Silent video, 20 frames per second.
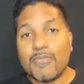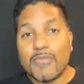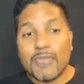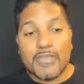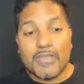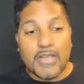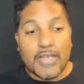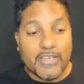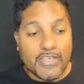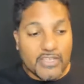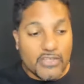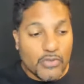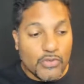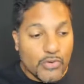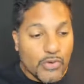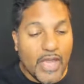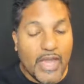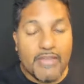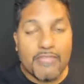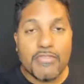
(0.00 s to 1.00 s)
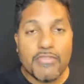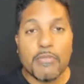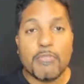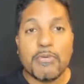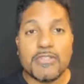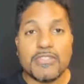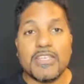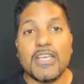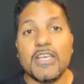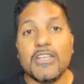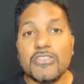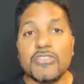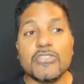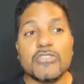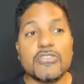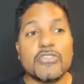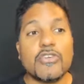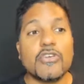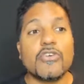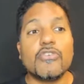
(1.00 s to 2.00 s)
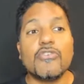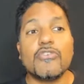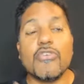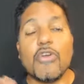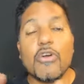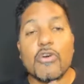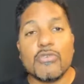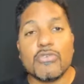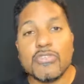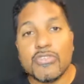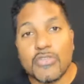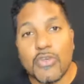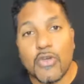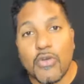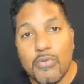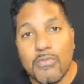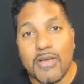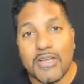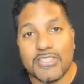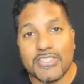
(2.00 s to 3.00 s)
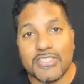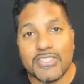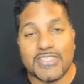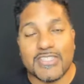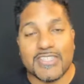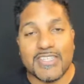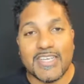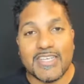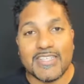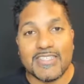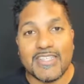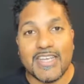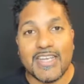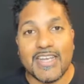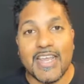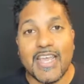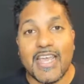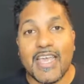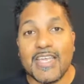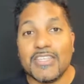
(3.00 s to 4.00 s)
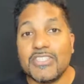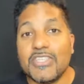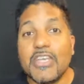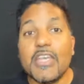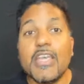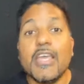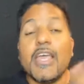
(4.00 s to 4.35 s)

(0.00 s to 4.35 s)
you have the potential to grow so much in today's day and age,